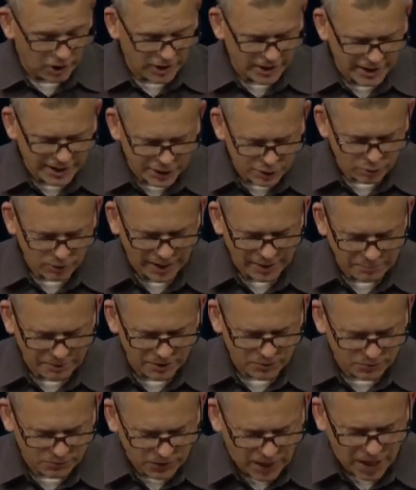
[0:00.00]
it, and he cried, my
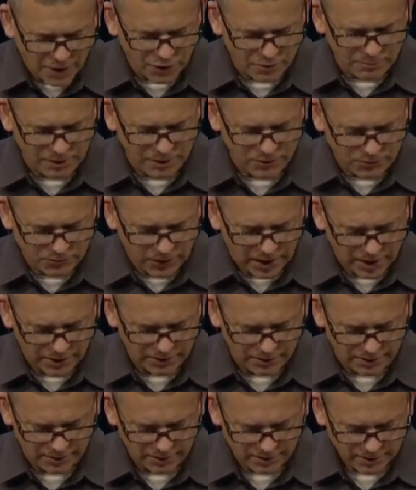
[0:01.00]
father, my
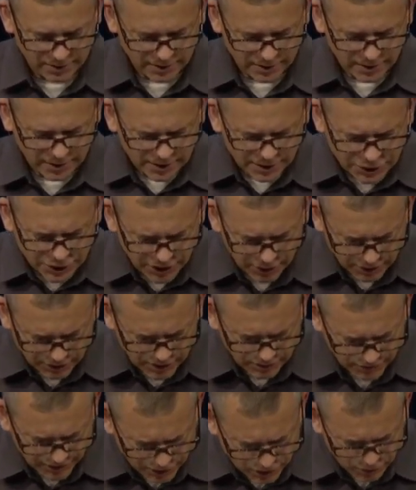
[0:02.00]
father, the
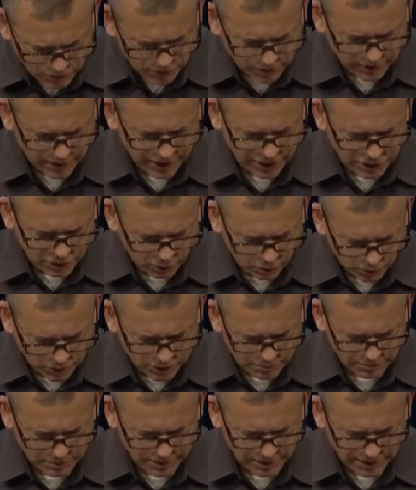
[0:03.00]
chariots of Israel and its
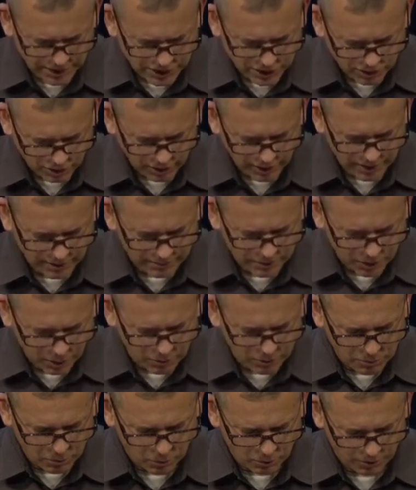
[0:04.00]
horsemen. And he saw him
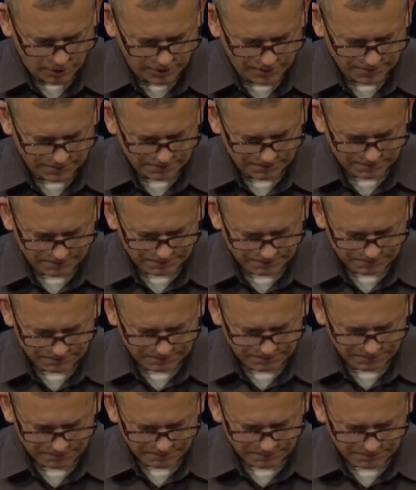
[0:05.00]
no more.
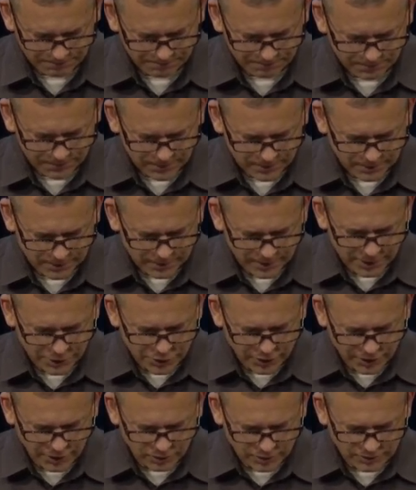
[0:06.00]
And he
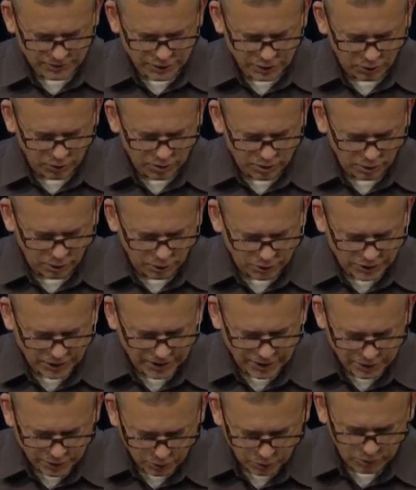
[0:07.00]
took all of his own clothes, and
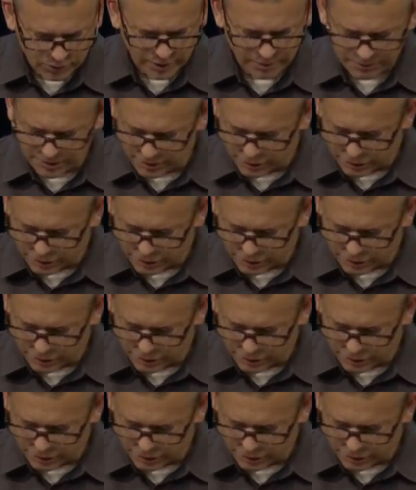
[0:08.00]
he tore them in